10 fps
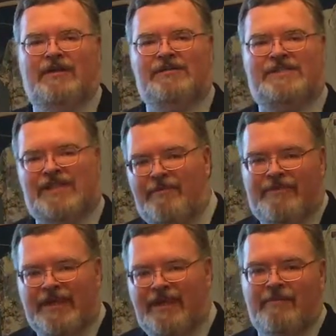
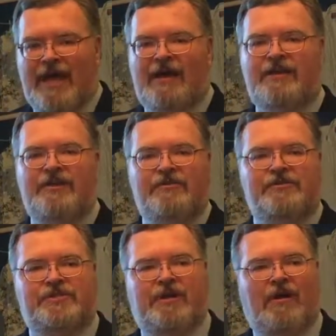something about a
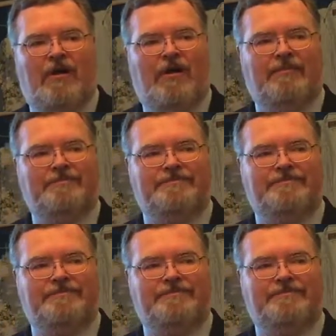used car.